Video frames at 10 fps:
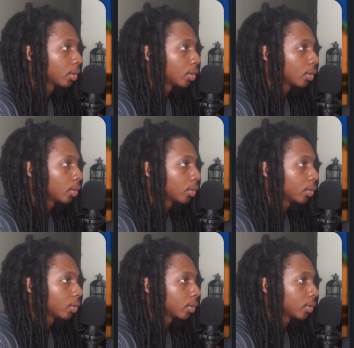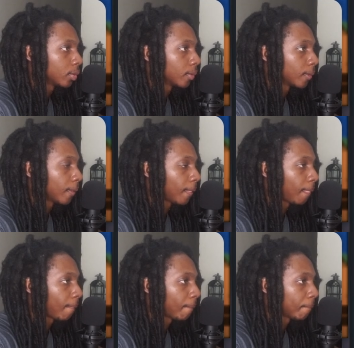
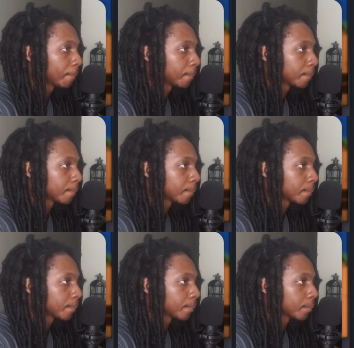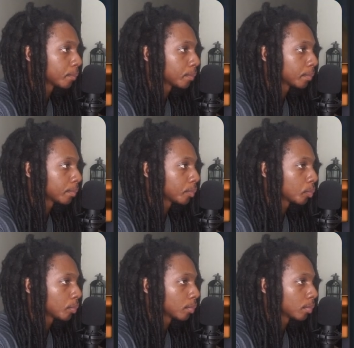
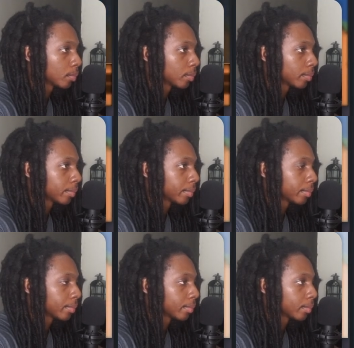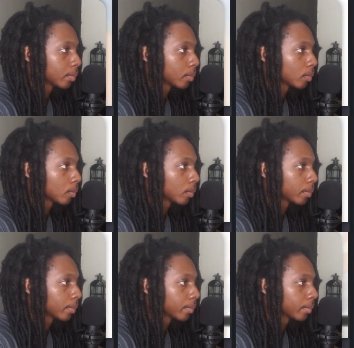
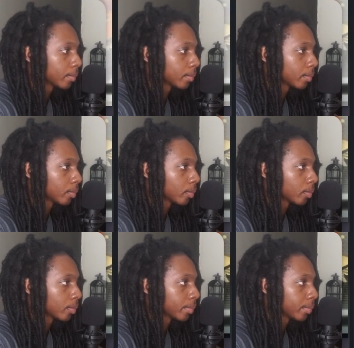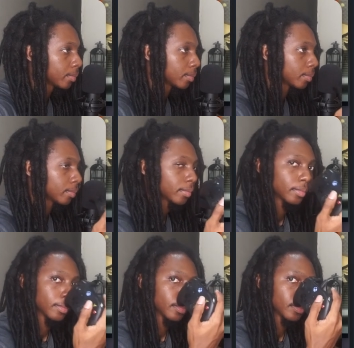
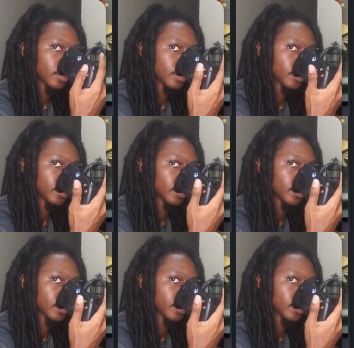Nothing is said.